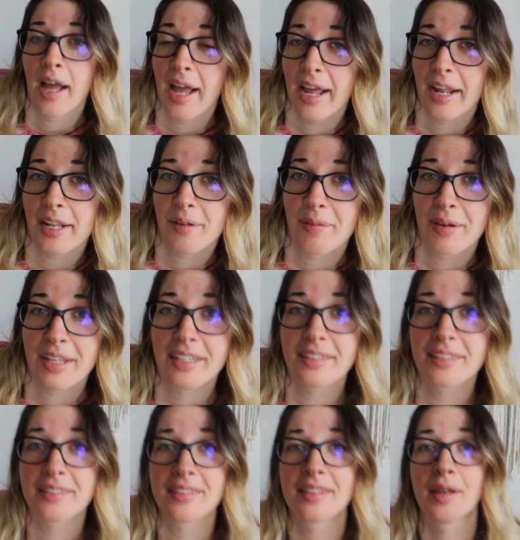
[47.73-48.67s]

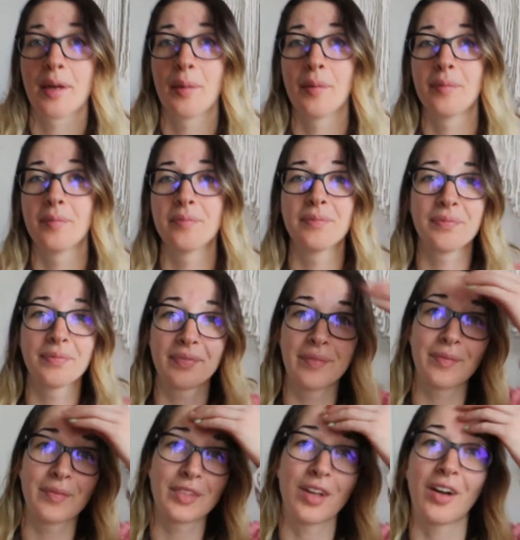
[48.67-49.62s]
Anyways,
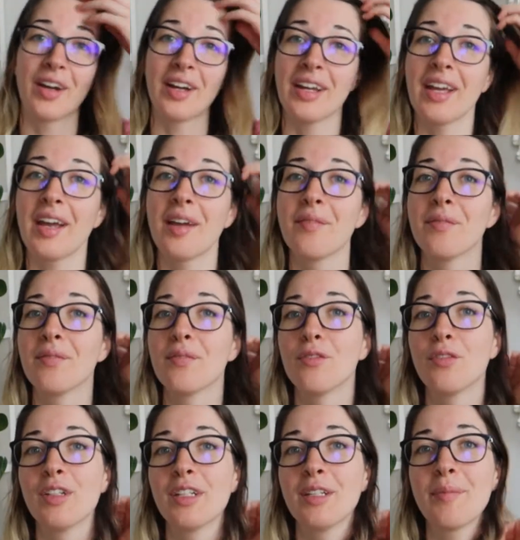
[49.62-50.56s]
I'm sorry,
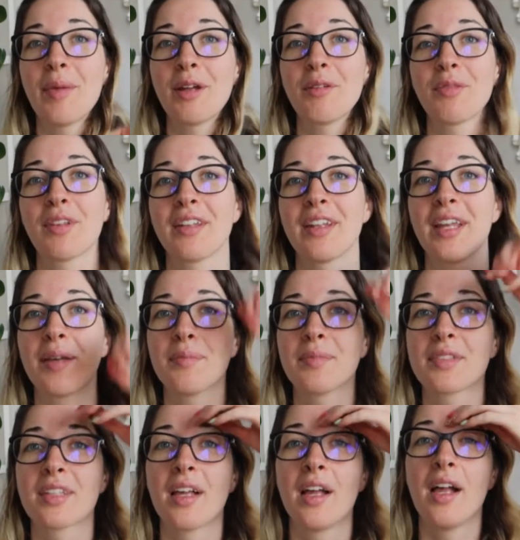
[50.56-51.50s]
I'm really bad with
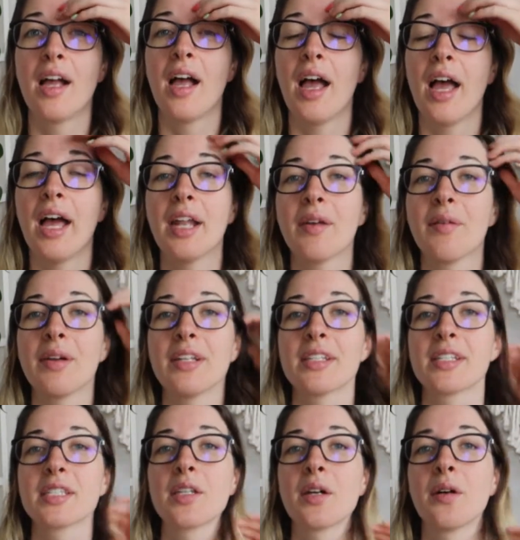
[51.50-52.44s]
names.
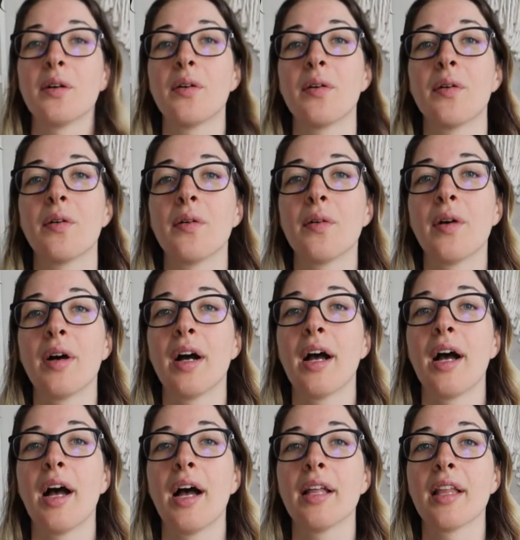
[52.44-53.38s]
Anyways, so
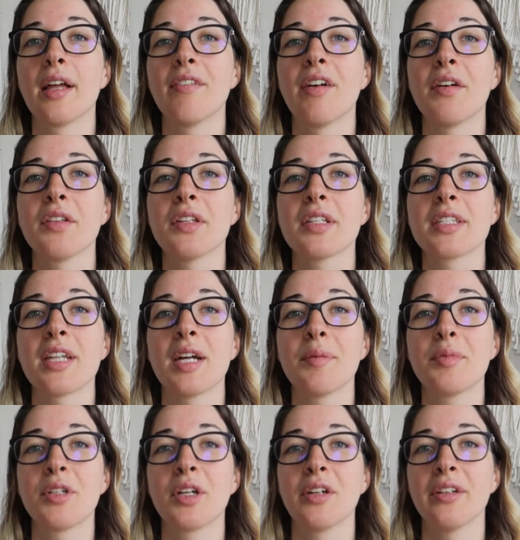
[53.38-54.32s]
I love how this
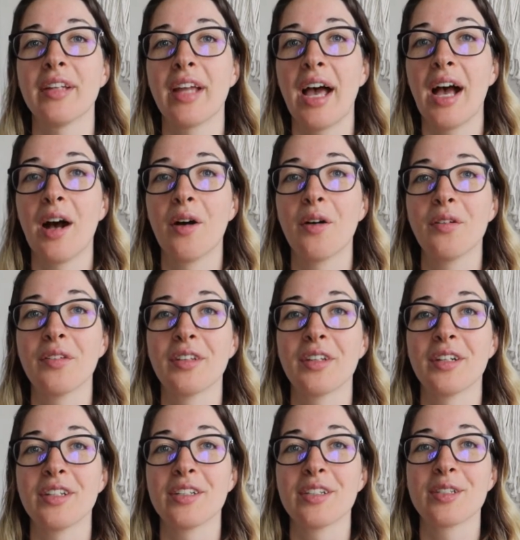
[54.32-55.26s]
top turned out.
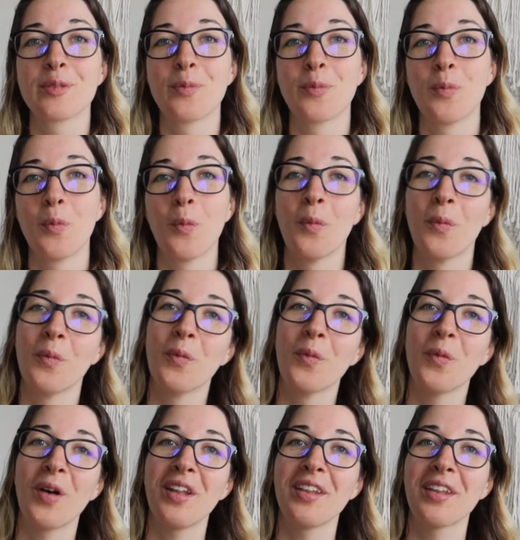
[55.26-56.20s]
There is
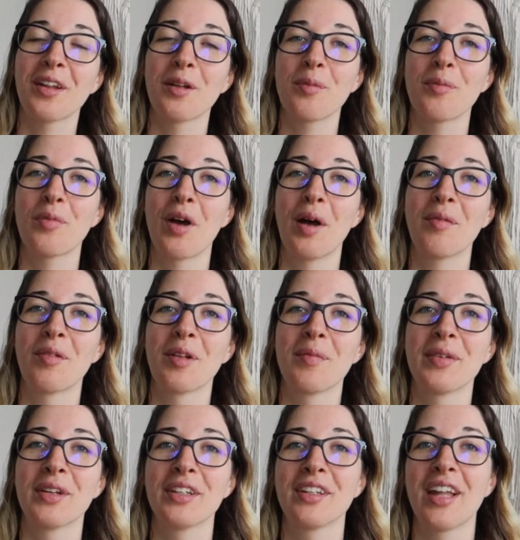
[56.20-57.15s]
one little
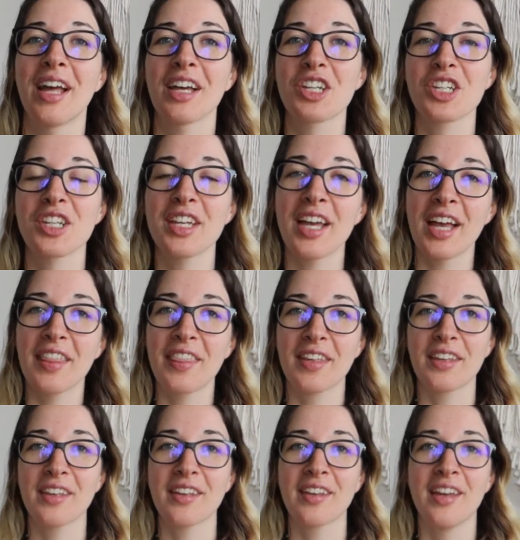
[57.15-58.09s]
problem. Actually, I
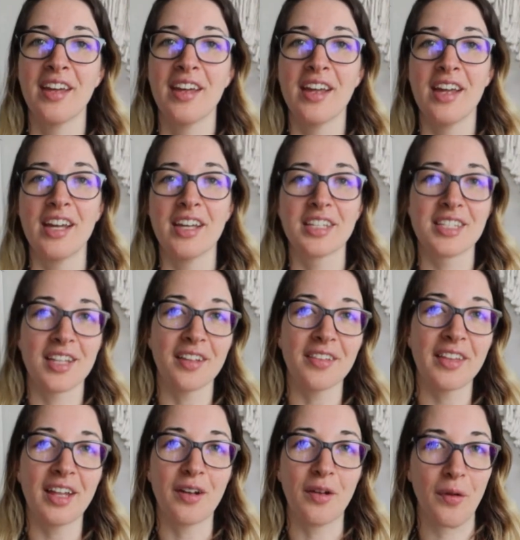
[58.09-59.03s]
think it's
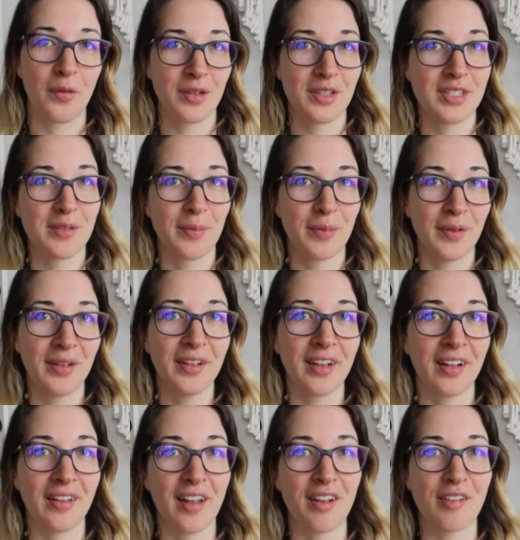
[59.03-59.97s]
not that noticeable,
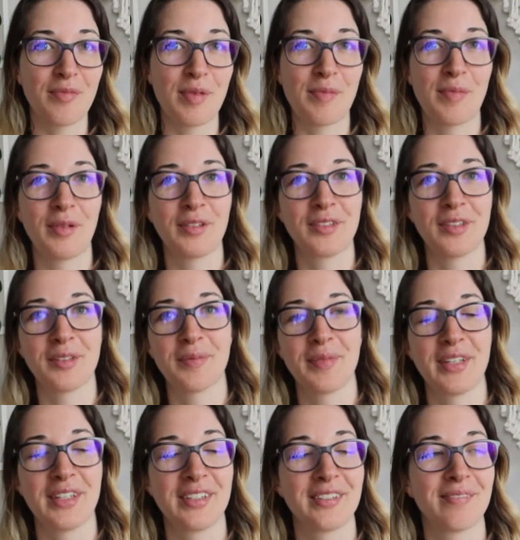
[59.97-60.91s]
and a lot of people told
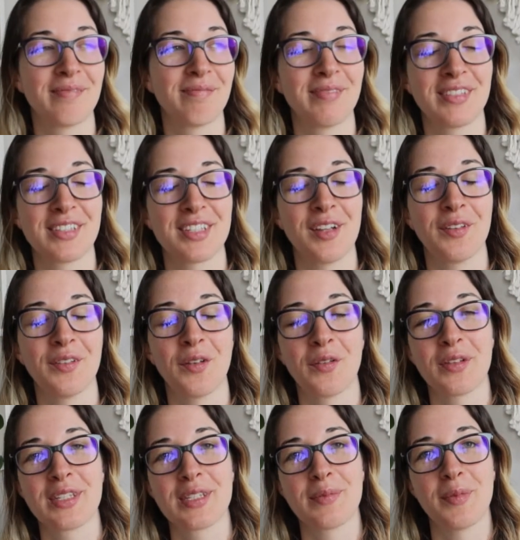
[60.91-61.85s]
me it's not
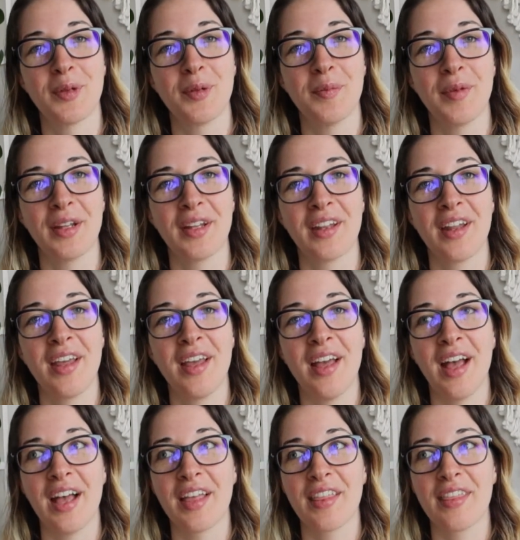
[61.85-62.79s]
noticeable, but
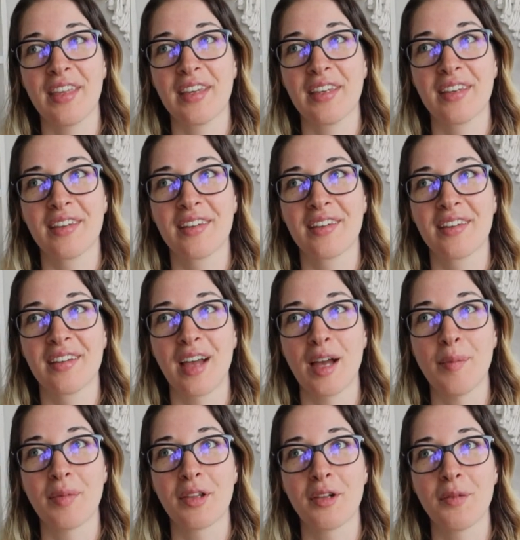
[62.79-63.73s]
I think
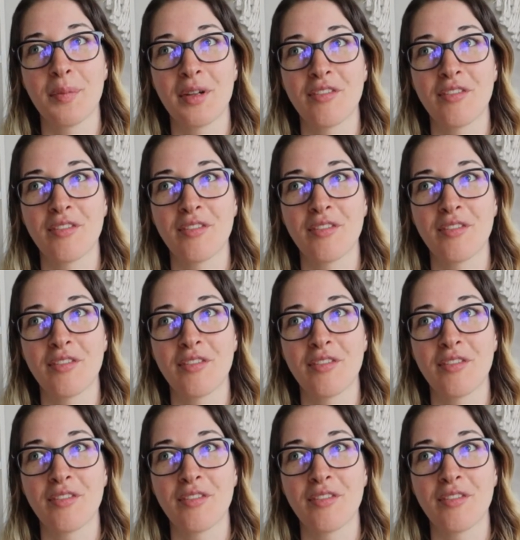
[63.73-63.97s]
I'm a little bit